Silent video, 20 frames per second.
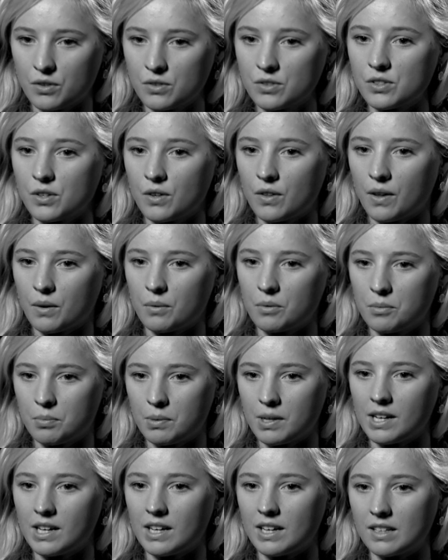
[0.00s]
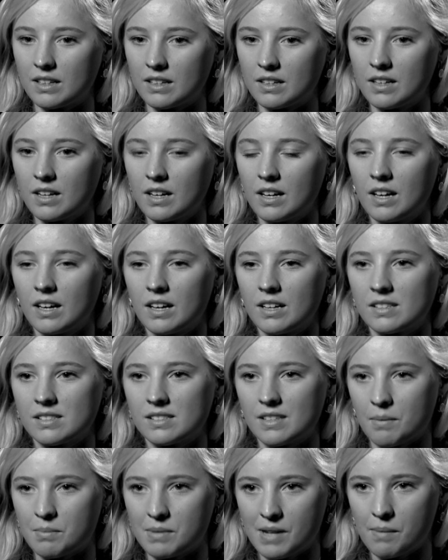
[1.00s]
so that would be in
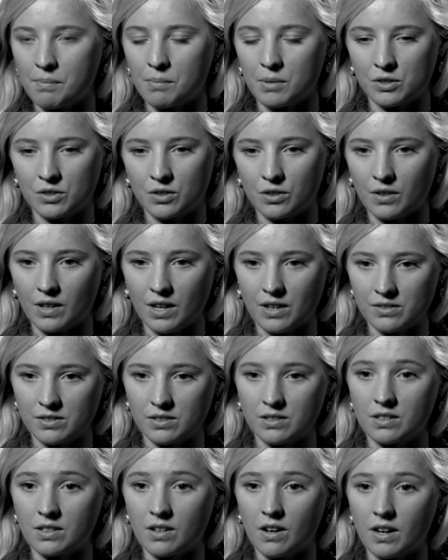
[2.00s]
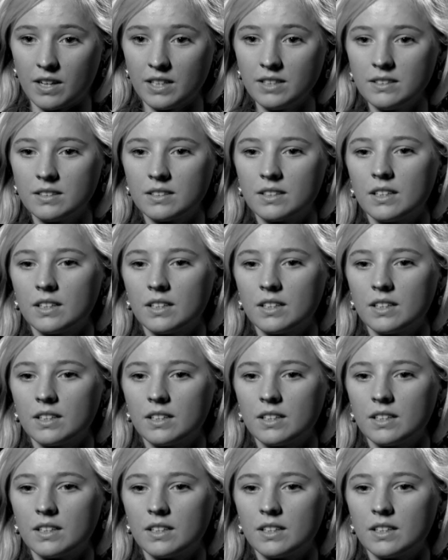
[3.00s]
September 2009.